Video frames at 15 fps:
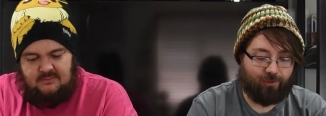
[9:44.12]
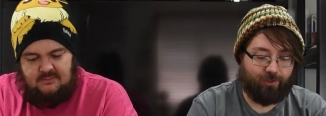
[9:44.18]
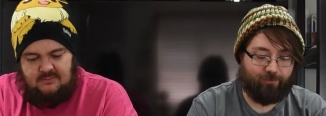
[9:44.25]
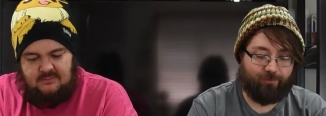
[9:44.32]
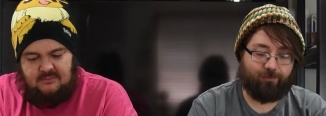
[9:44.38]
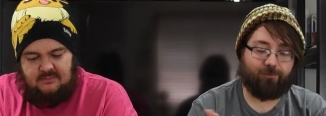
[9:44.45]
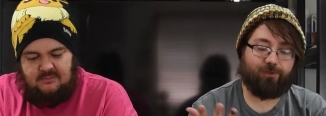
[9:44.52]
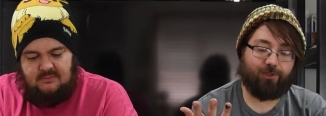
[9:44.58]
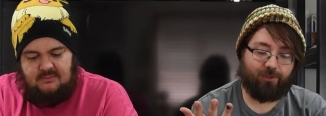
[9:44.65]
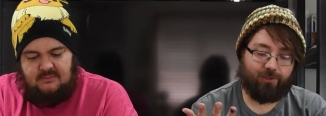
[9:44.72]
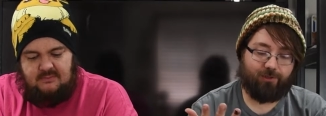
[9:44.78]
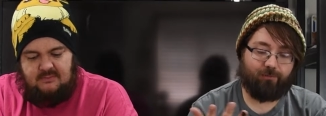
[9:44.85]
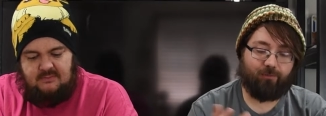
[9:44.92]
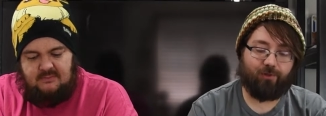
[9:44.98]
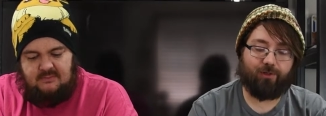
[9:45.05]
Speaker 1: a card from a stranger
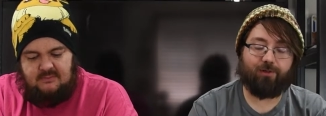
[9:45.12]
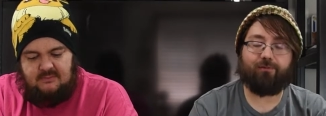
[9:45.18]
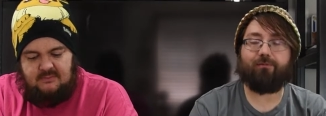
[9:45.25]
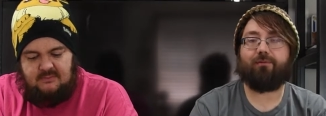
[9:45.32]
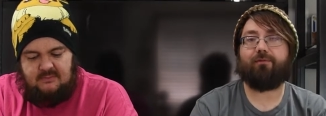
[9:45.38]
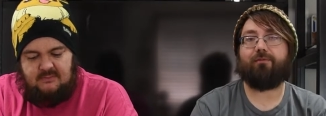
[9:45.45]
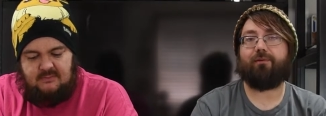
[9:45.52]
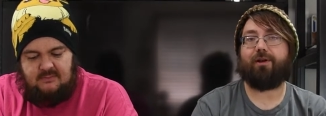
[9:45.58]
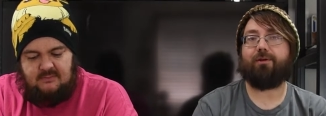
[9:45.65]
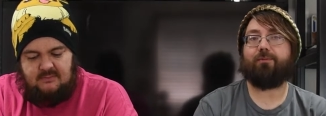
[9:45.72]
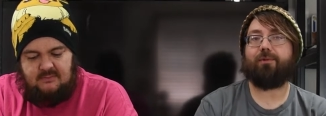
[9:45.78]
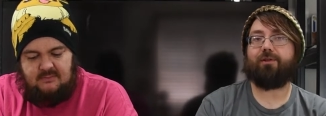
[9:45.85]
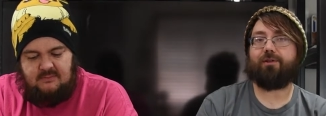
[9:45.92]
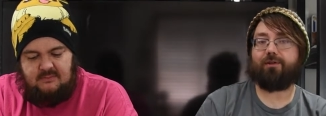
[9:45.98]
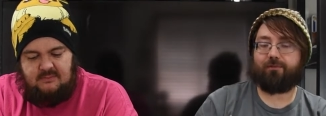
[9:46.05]
and put it random
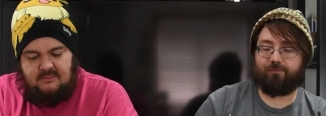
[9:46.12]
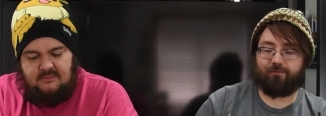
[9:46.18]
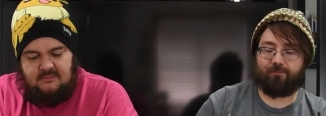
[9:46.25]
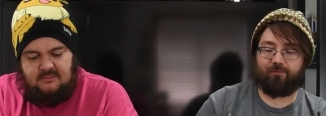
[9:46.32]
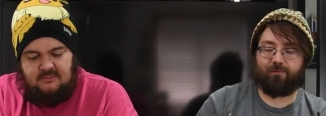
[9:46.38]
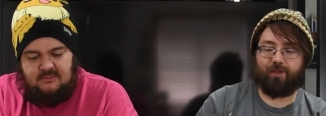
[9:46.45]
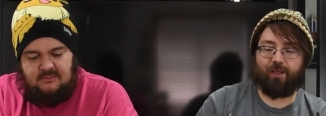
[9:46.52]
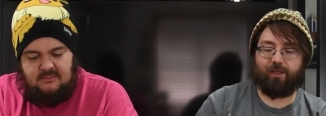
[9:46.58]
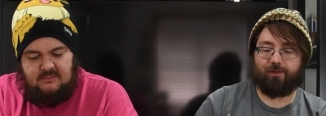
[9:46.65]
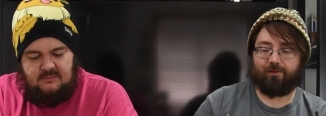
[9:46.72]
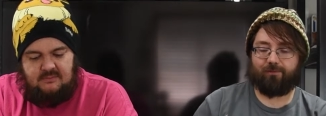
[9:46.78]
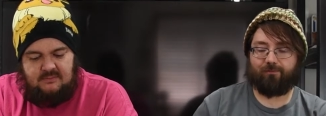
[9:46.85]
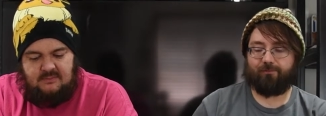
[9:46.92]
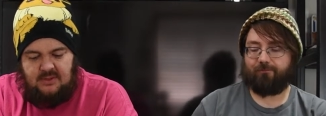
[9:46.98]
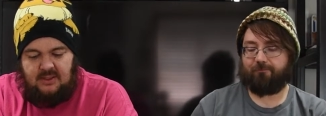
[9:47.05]
in your hand.
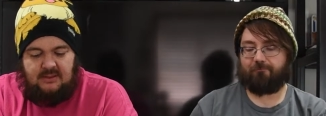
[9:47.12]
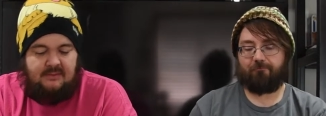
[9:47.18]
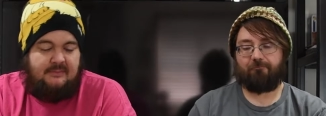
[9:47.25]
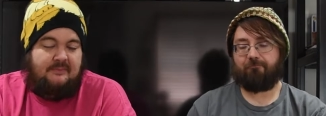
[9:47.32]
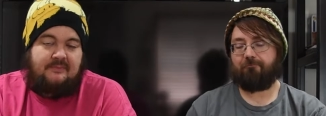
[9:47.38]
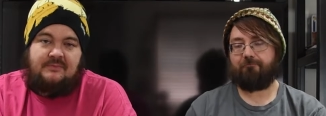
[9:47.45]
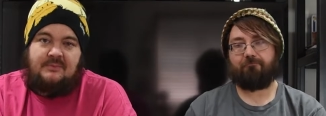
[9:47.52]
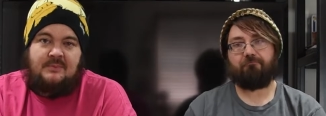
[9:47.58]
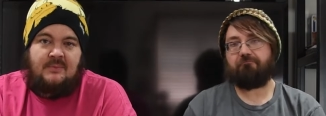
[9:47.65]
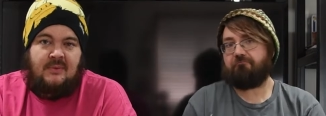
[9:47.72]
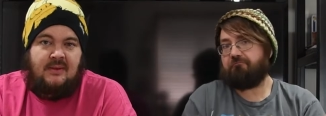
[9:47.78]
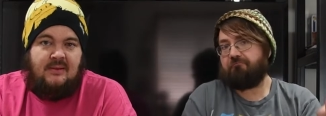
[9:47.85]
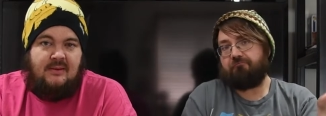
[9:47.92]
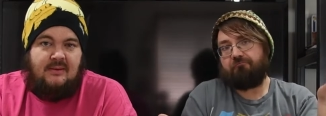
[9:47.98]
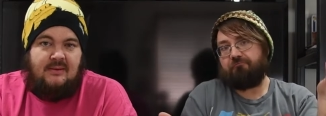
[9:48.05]
Yeah.
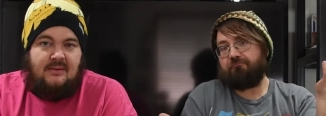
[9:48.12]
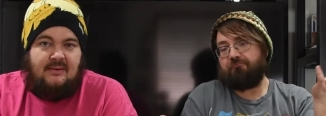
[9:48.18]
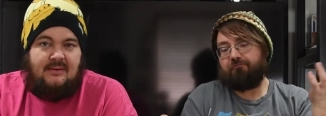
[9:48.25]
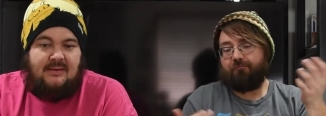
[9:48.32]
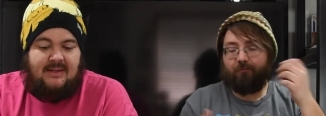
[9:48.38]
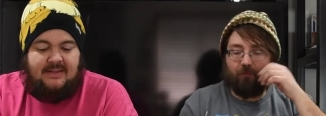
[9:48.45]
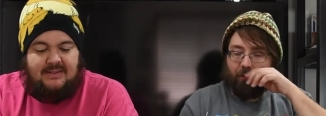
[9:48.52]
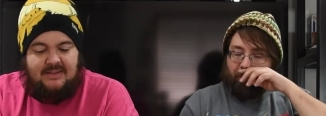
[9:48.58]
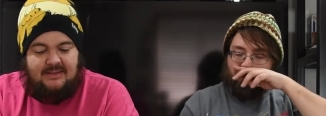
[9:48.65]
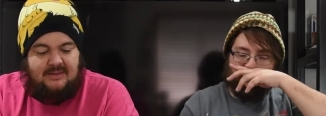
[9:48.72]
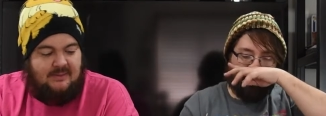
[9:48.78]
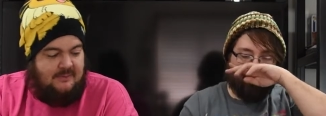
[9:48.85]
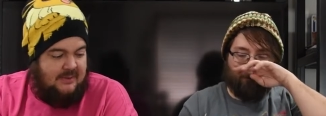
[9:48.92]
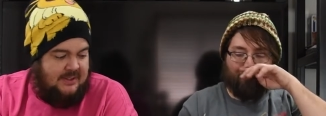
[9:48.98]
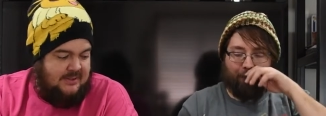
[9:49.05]
And then
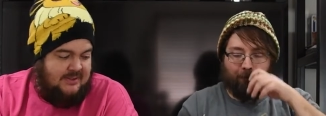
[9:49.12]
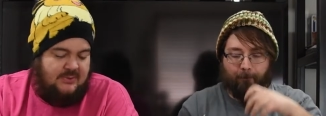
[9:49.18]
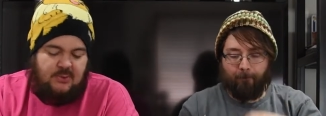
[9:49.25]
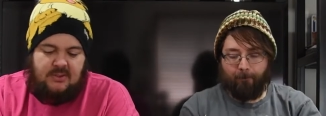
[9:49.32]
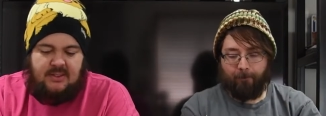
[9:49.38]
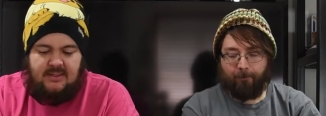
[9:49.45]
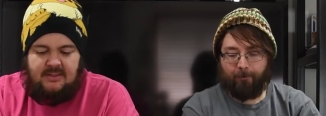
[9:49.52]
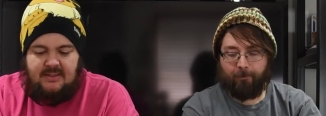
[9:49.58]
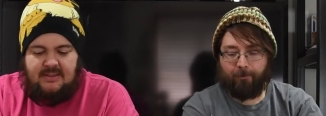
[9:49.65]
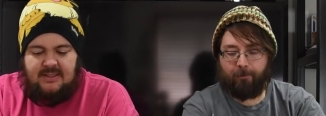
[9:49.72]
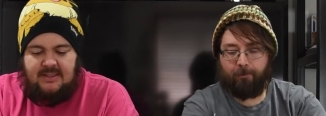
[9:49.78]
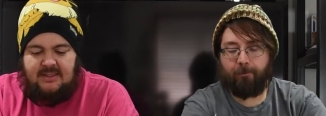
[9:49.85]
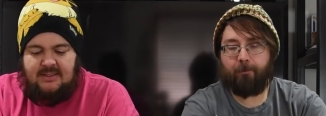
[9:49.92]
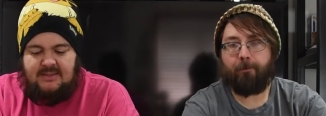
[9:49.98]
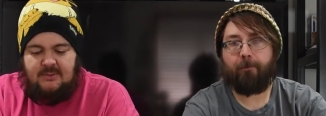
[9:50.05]
the final sword out of the
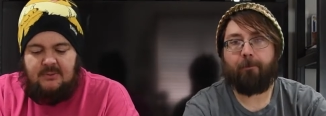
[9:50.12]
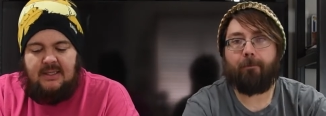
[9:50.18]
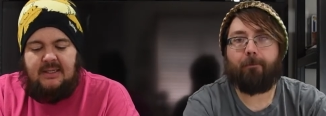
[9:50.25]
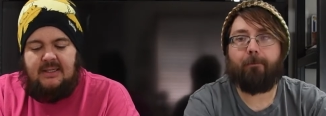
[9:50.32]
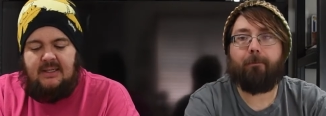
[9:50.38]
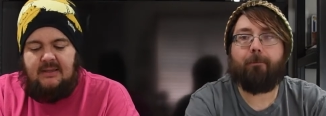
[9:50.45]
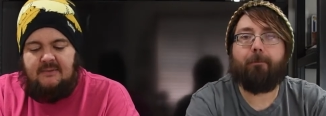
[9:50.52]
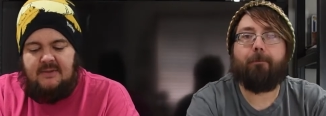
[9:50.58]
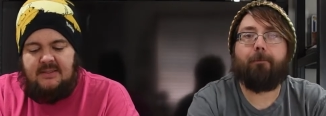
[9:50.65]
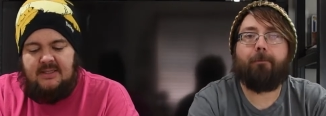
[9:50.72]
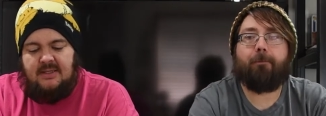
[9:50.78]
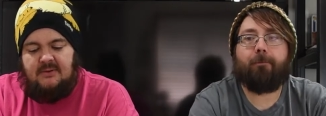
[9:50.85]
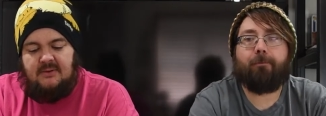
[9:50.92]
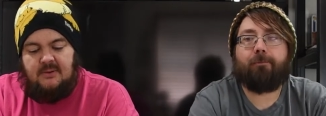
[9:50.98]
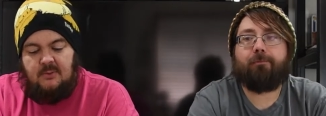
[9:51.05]
deck
Speaker 2: is Awakening of the
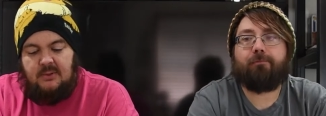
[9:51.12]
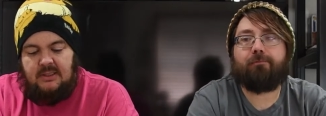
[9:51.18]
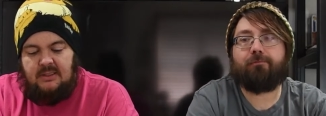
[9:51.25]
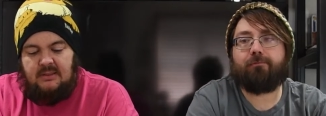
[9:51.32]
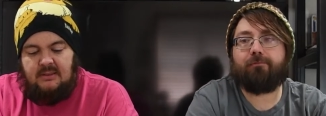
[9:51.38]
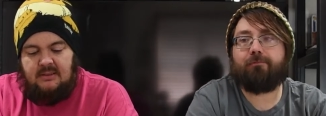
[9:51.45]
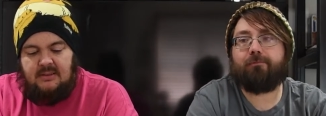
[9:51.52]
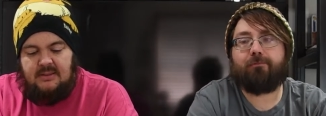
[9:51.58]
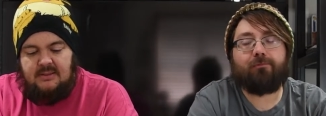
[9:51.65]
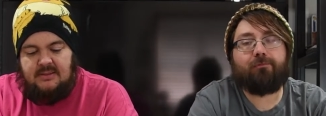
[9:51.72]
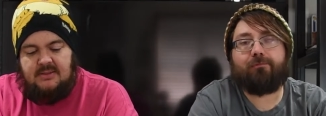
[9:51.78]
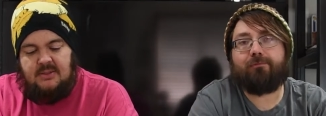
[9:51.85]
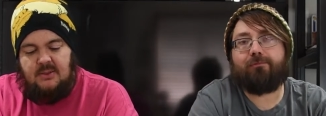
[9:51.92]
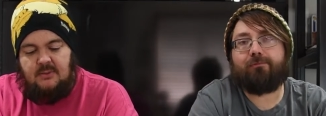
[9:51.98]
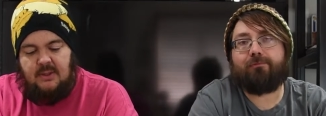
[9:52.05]
Sacred Queen. It is
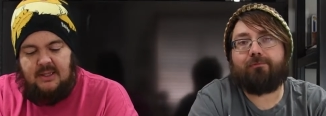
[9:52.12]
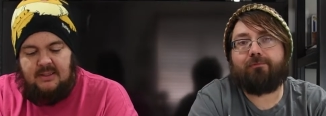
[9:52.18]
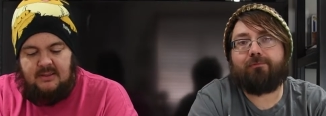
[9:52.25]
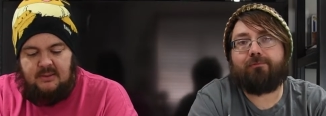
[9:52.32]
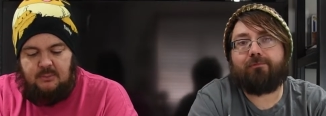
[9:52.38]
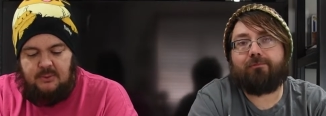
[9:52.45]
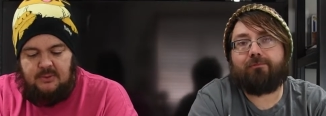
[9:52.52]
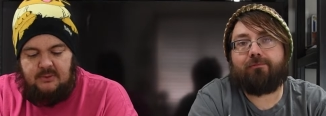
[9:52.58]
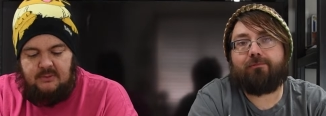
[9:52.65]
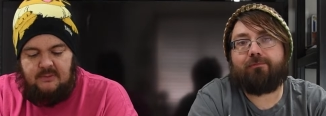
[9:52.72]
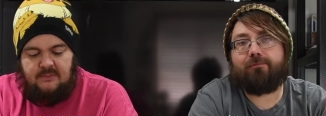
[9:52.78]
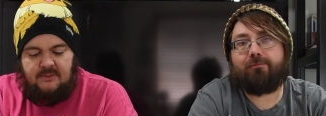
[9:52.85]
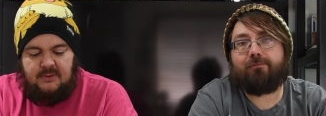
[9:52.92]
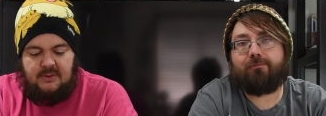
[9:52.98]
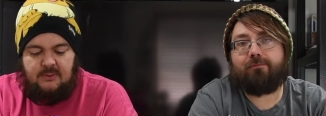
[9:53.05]
two white and a blue
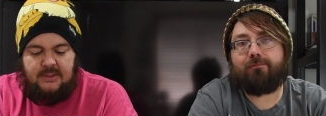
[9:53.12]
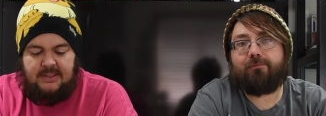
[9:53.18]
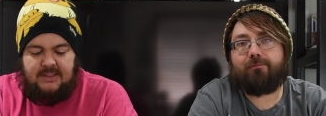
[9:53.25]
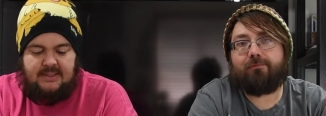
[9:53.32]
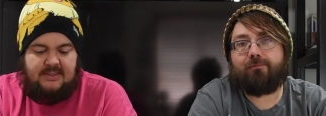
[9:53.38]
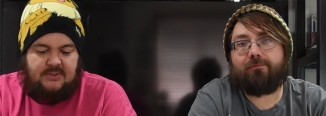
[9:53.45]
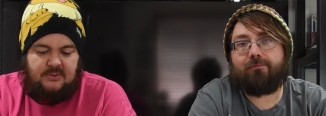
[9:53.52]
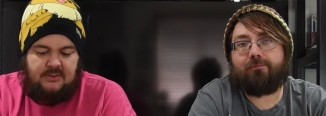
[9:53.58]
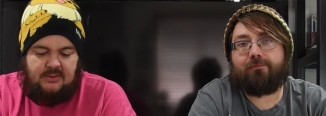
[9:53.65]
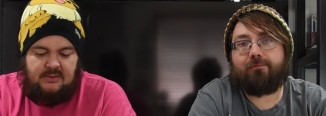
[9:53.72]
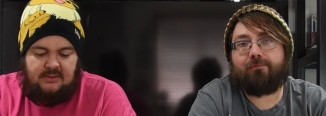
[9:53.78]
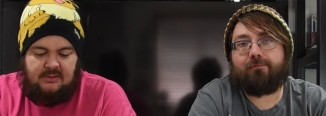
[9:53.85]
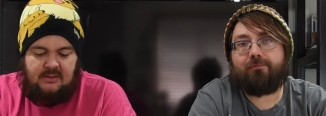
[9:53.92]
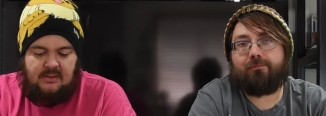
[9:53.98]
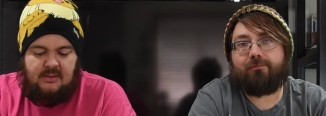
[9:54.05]
for a quick cast sword
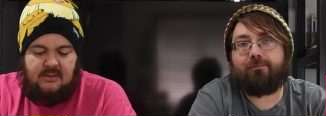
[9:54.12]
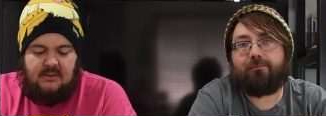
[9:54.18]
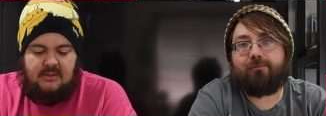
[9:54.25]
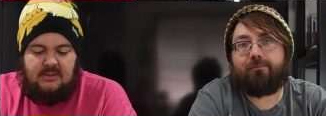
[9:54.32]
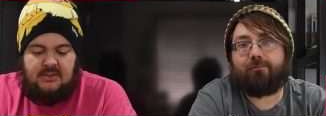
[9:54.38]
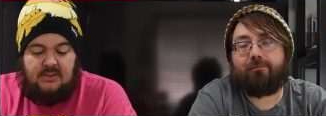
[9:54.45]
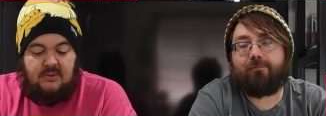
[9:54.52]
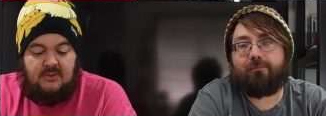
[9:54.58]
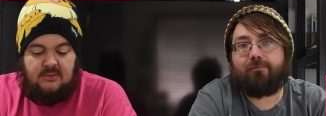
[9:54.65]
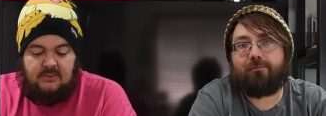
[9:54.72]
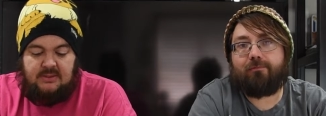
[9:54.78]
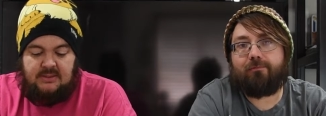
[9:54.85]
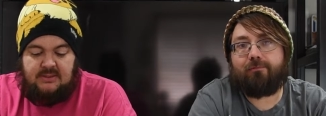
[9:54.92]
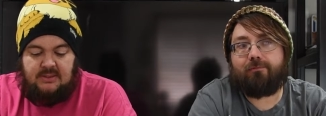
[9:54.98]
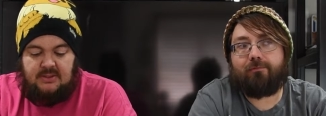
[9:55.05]
art. Choose
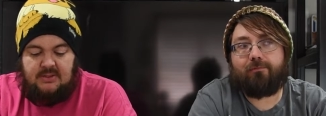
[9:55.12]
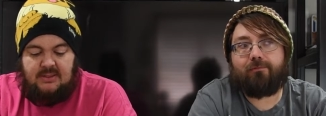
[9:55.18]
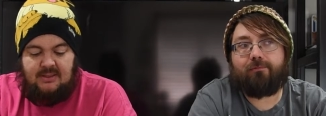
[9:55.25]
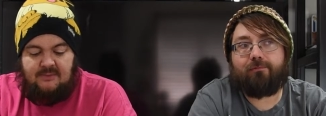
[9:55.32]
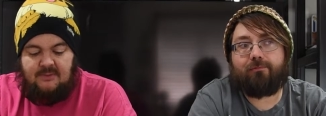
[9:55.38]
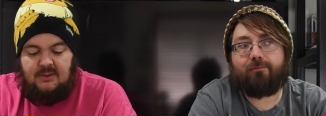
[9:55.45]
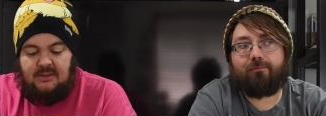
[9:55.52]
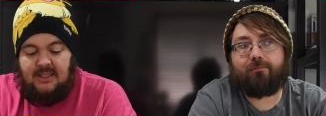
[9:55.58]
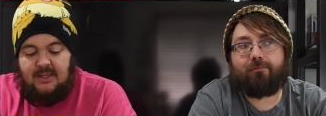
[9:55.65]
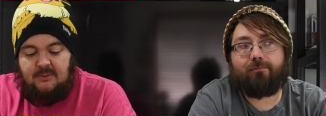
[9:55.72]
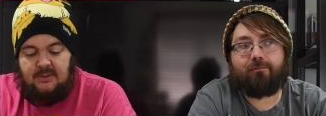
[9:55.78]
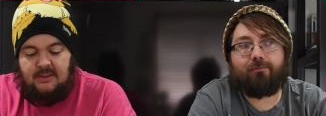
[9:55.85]
one, search your deck for a light